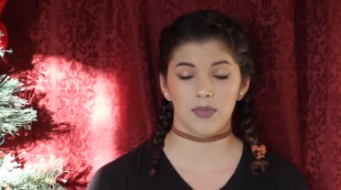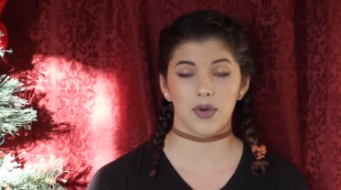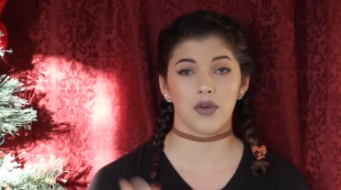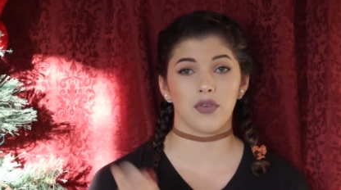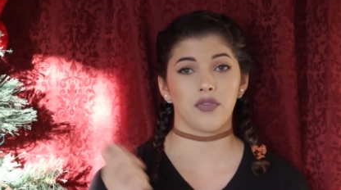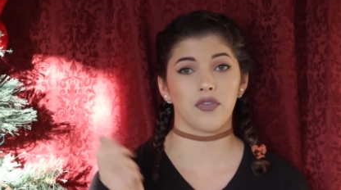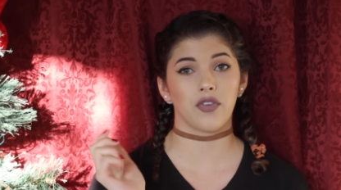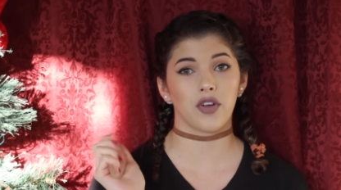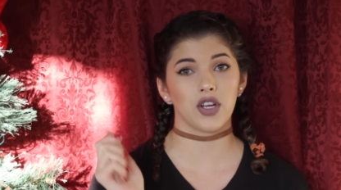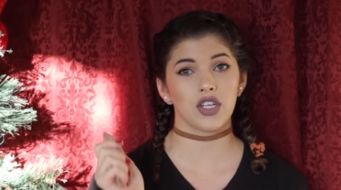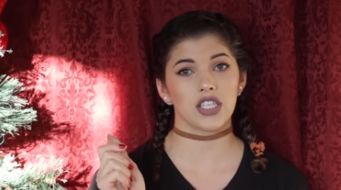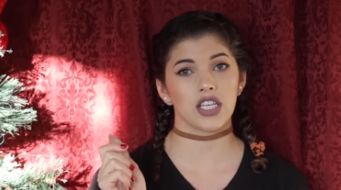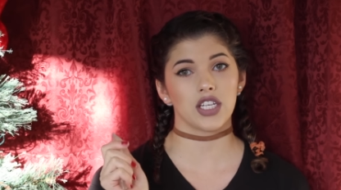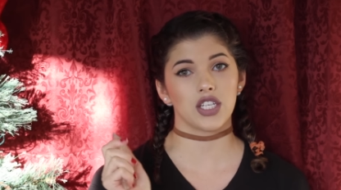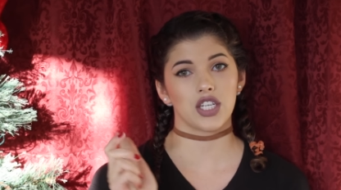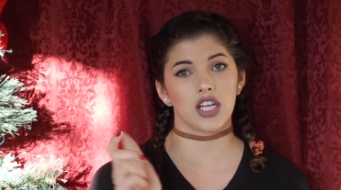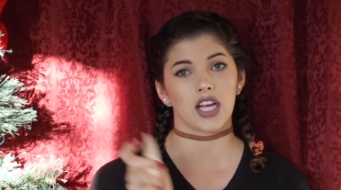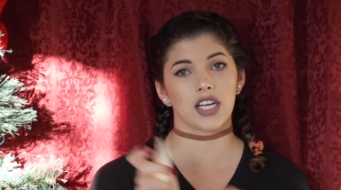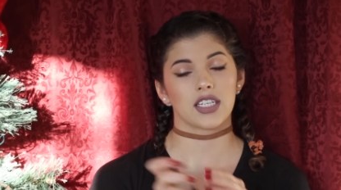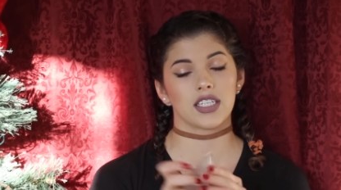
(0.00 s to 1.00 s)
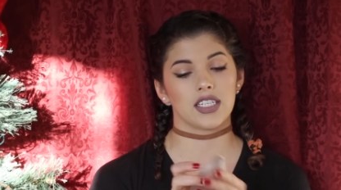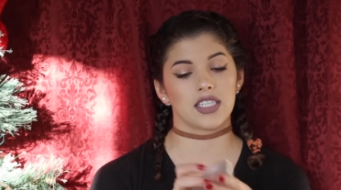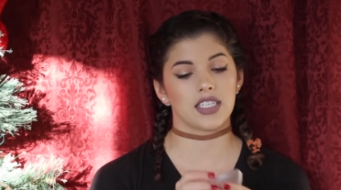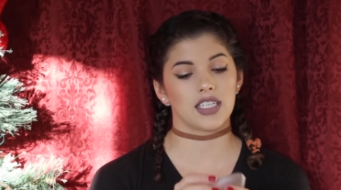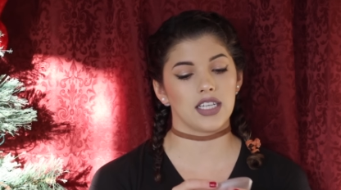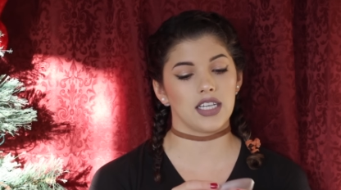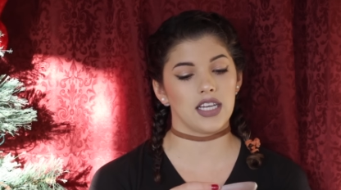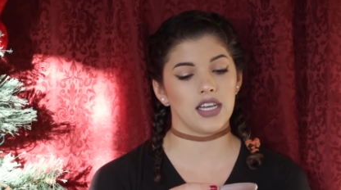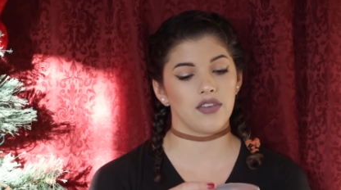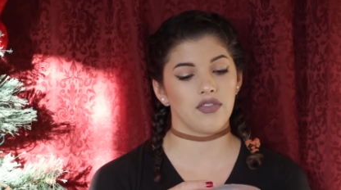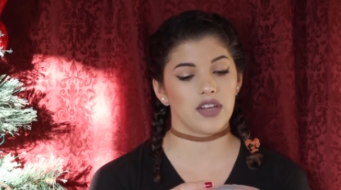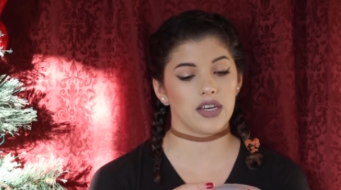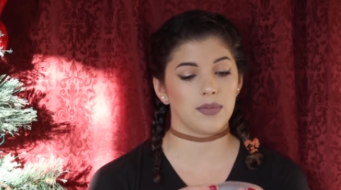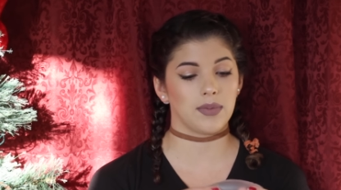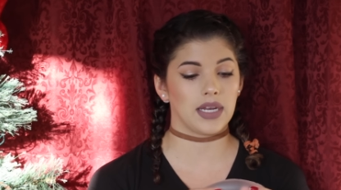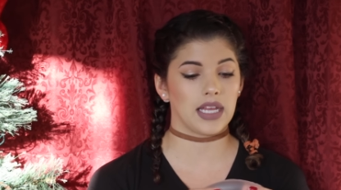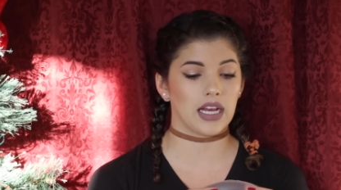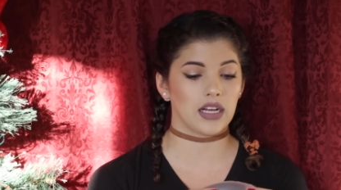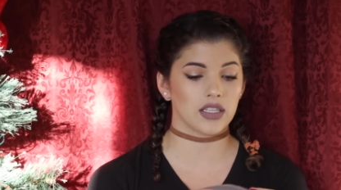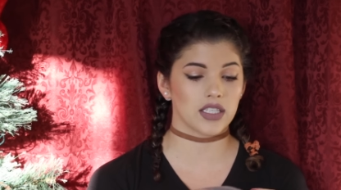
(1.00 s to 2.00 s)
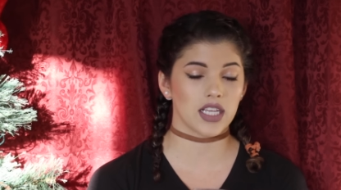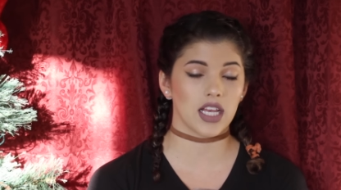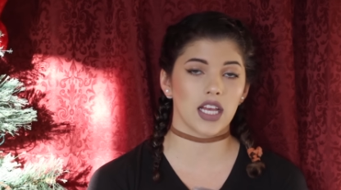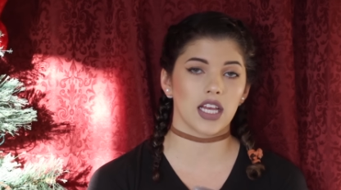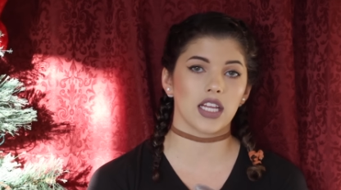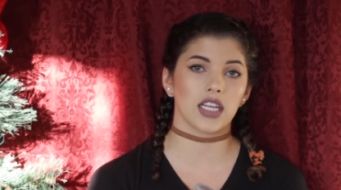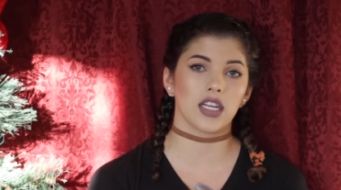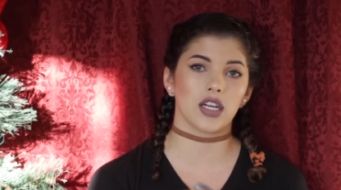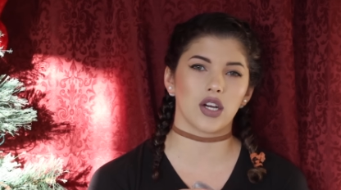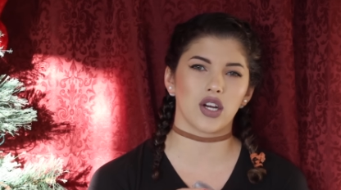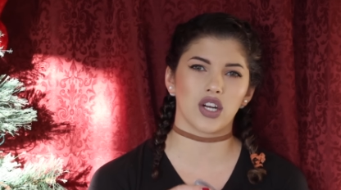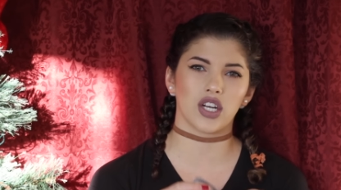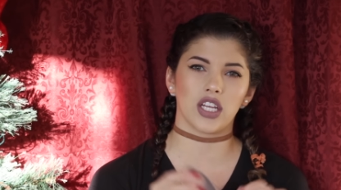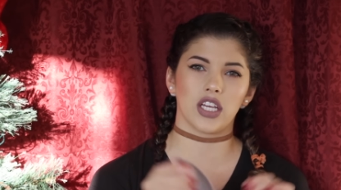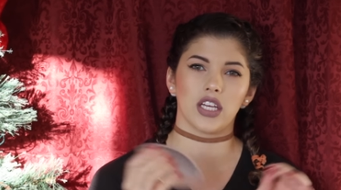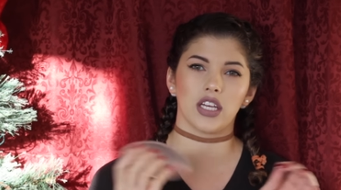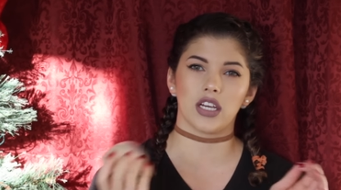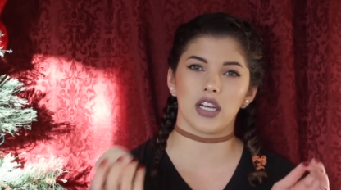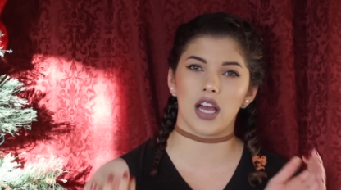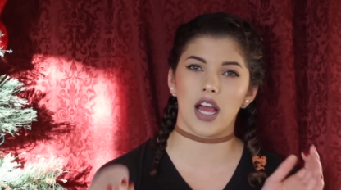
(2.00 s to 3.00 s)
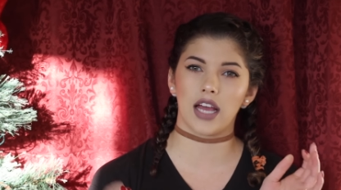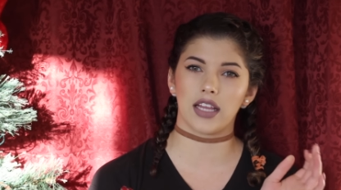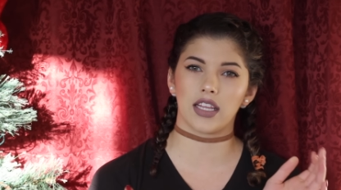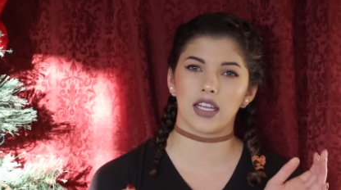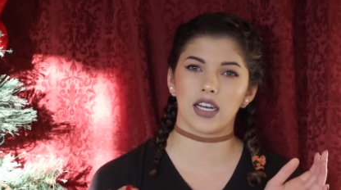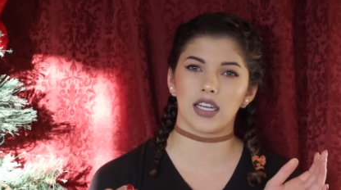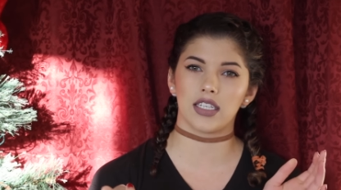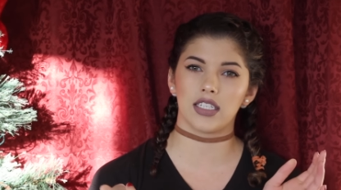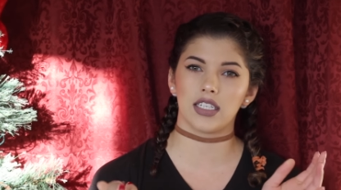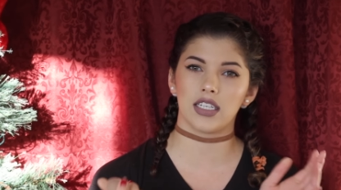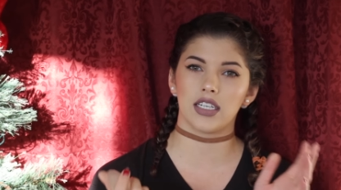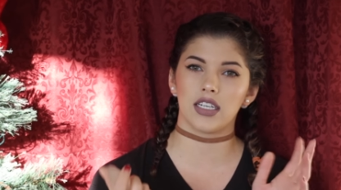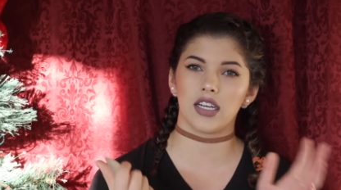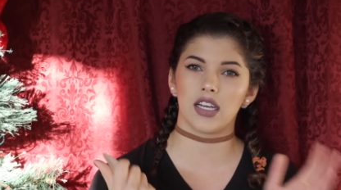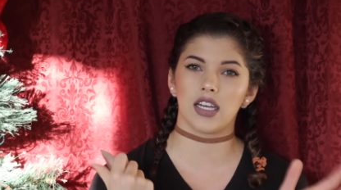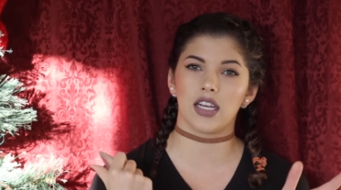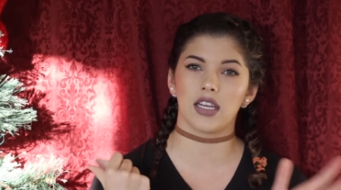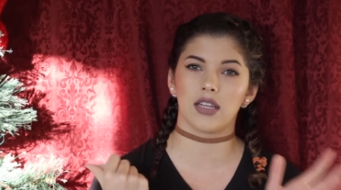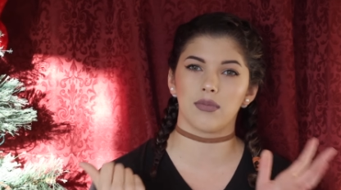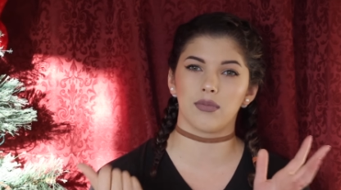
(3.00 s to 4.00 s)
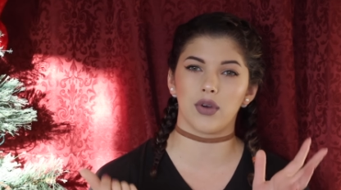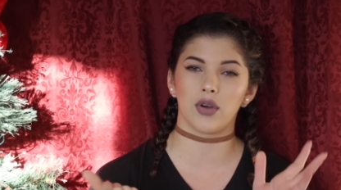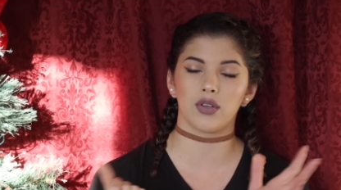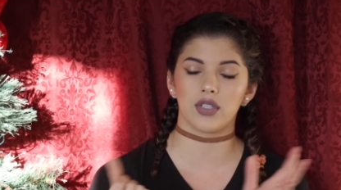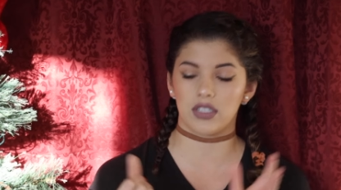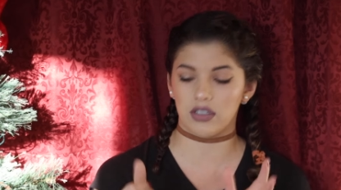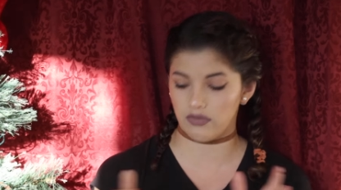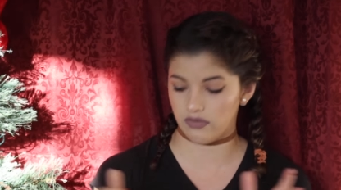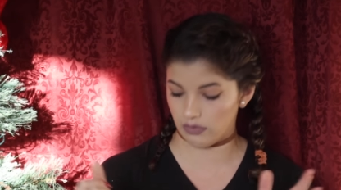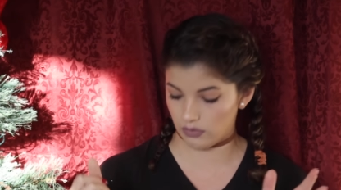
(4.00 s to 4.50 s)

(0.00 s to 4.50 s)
But first I checked to see if anybody else had already had that idea and posted